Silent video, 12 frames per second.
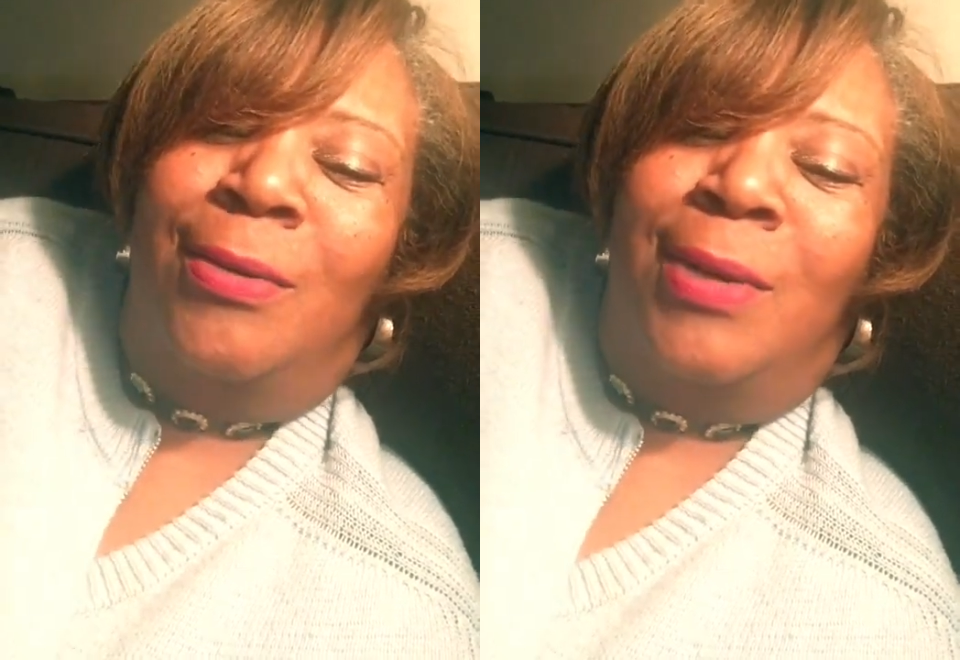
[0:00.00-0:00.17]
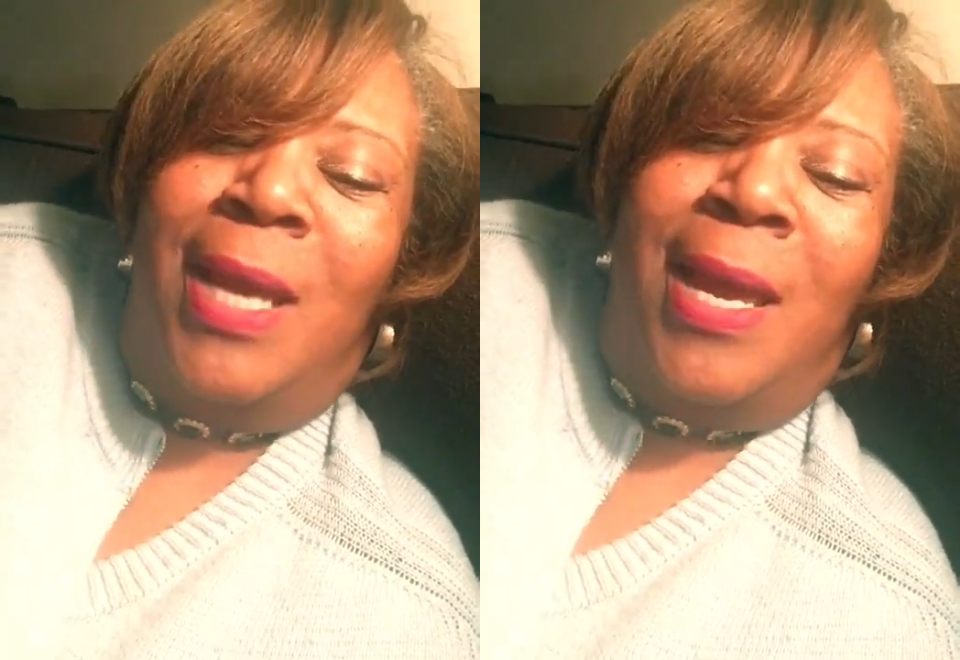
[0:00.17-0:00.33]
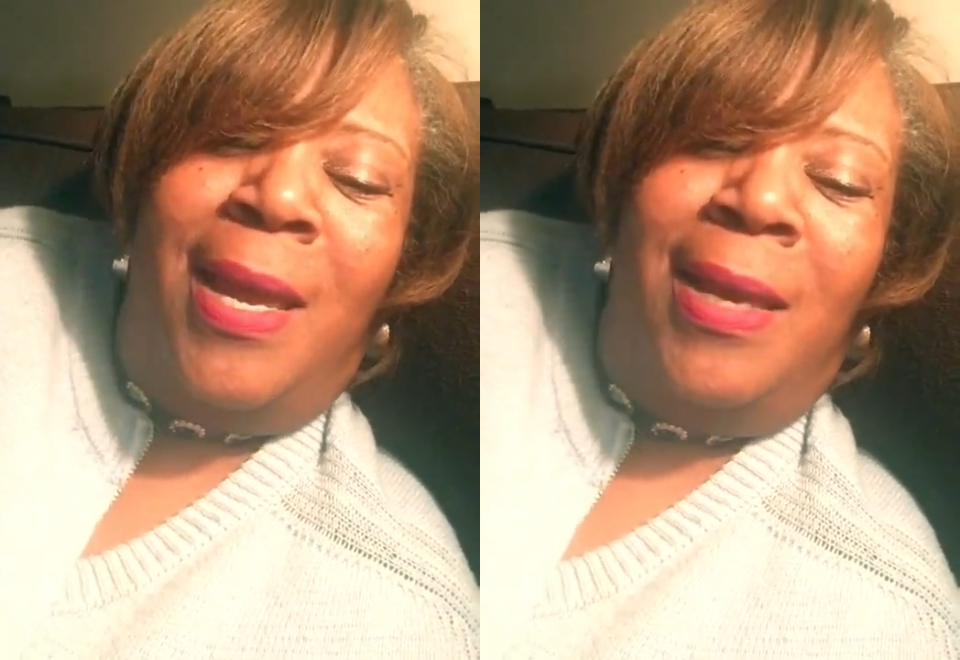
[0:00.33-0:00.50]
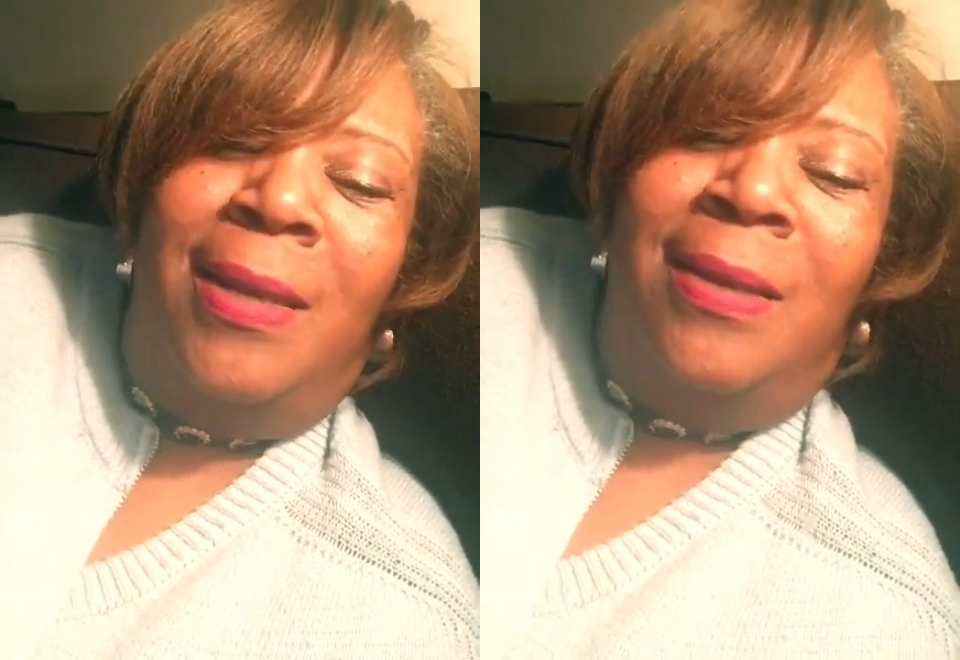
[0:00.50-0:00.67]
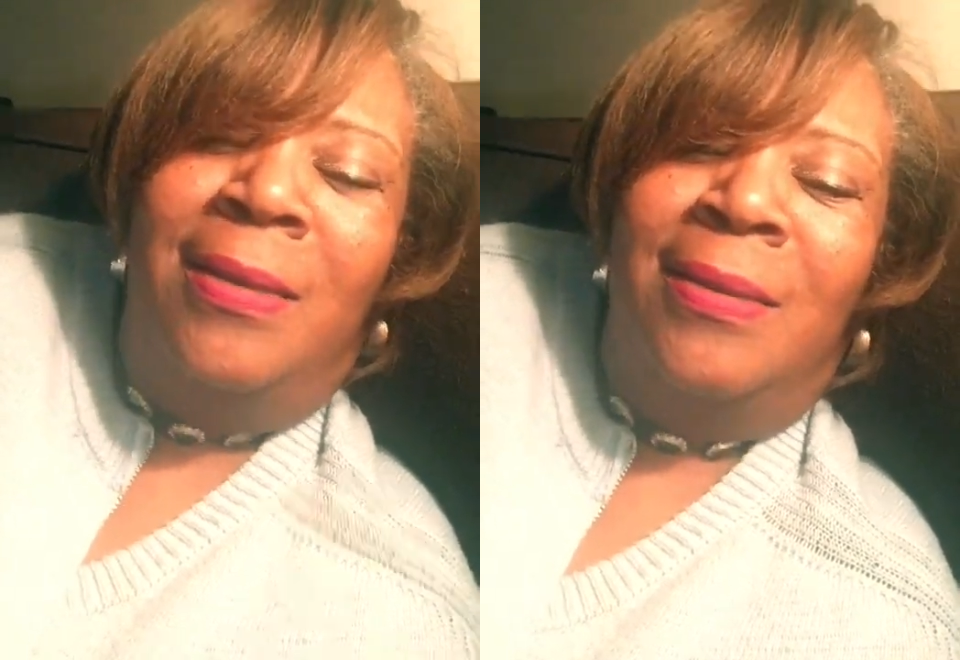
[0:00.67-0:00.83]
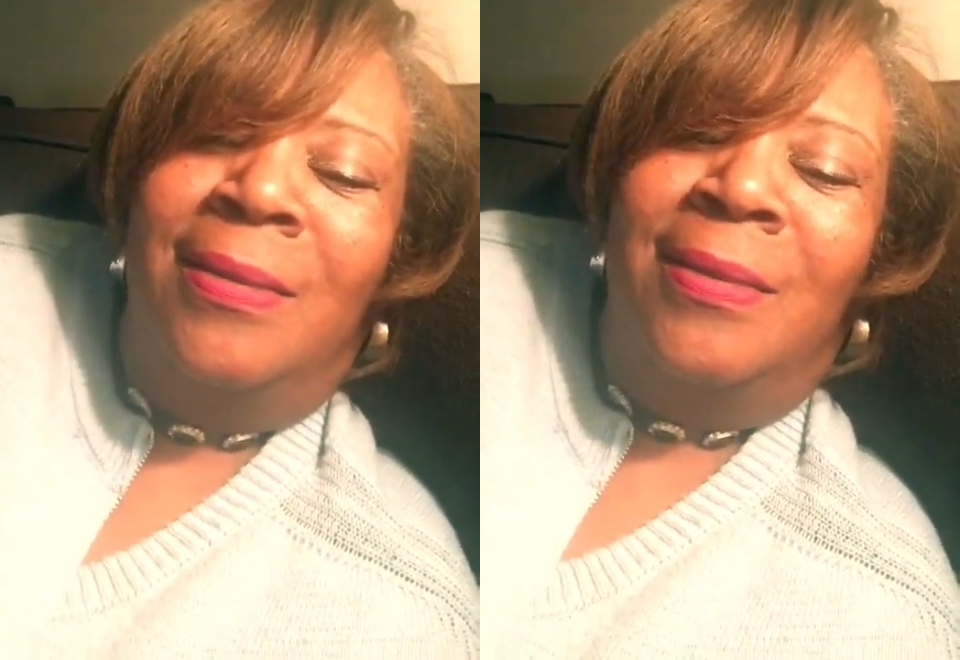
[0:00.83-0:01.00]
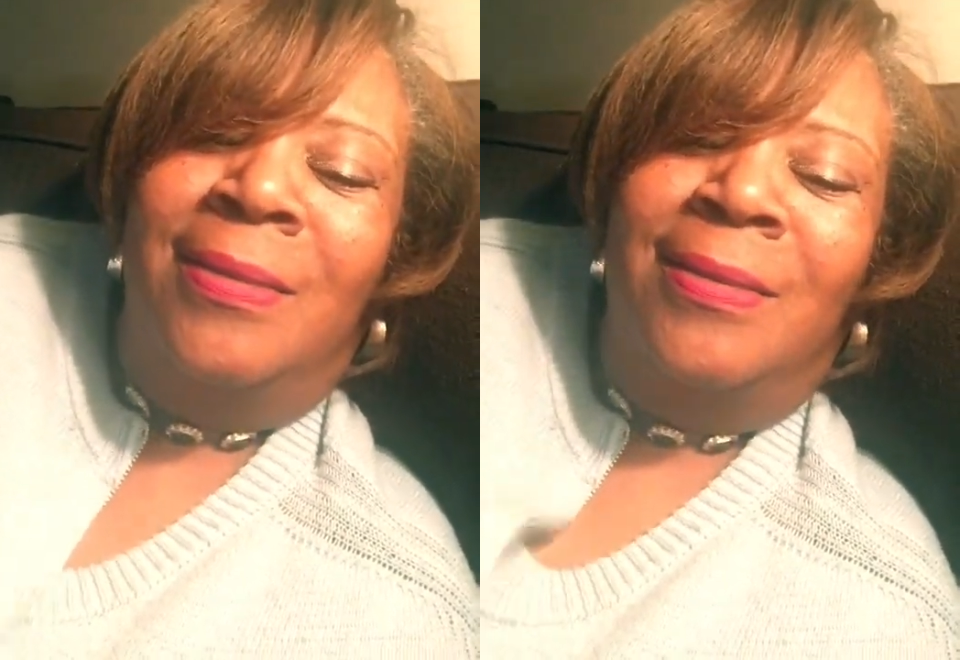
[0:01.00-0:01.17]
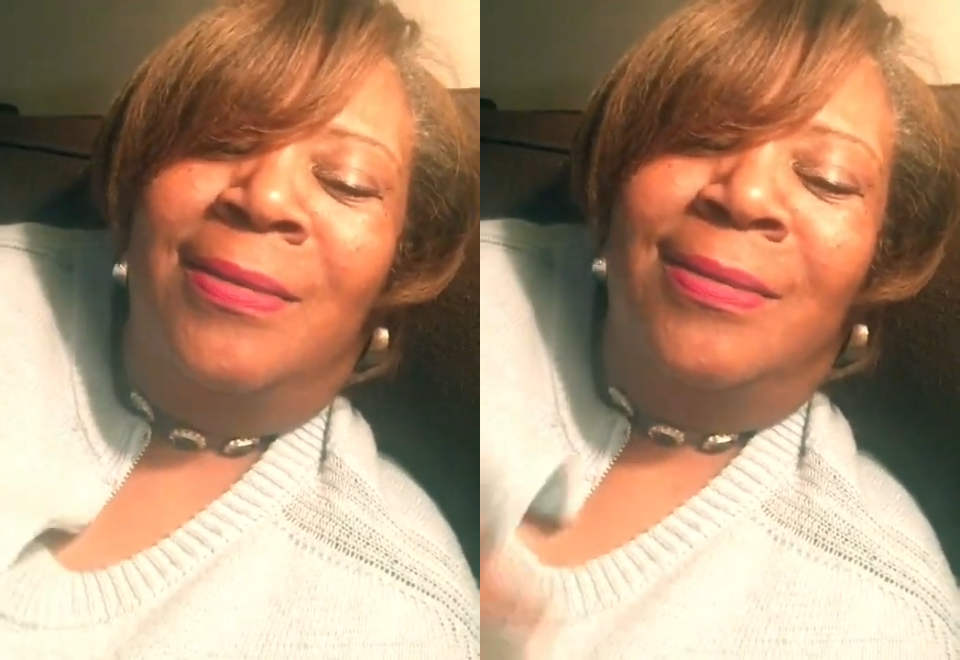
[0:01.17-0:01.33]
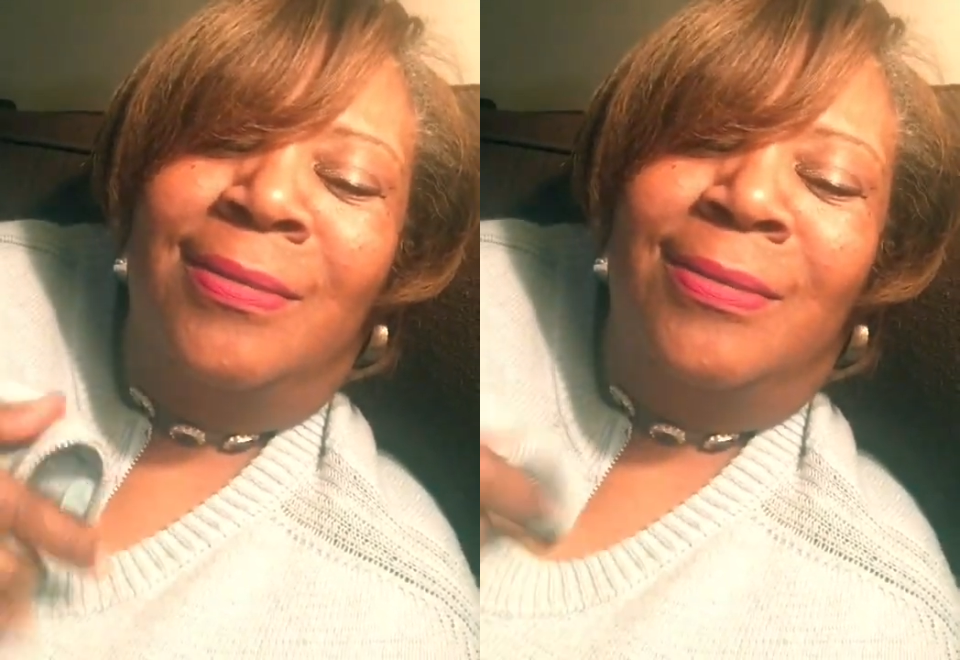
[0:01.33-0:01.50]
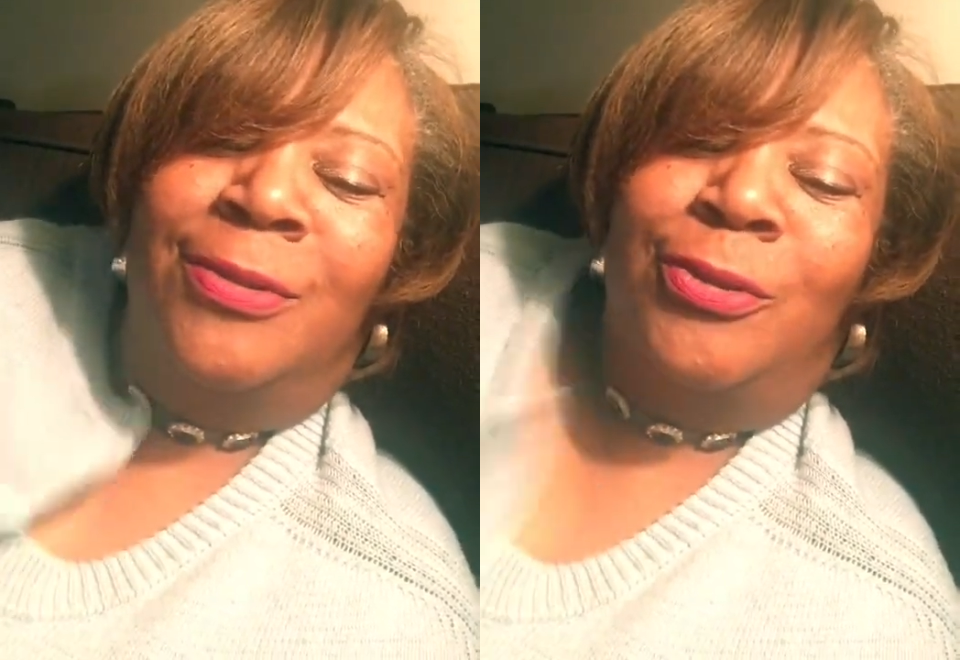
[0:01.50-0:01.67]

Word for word: okay? I'm